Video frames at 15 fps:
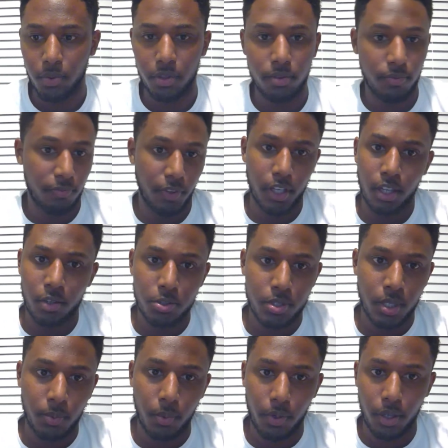with video
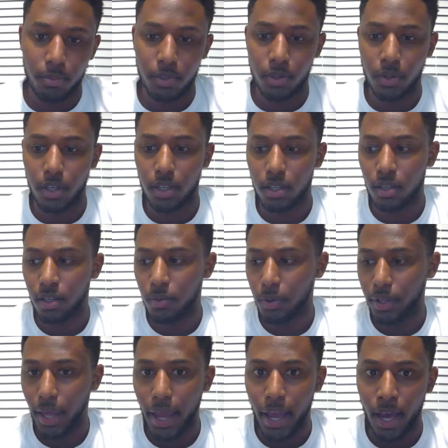streaming, what I'm doing here,
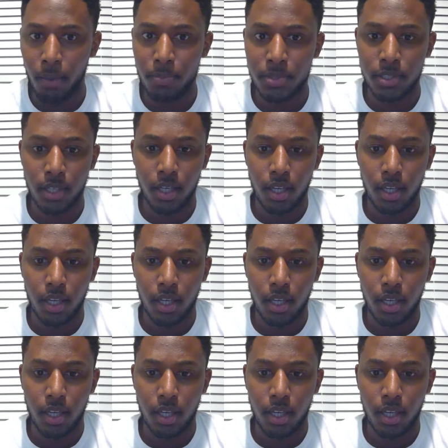with apps.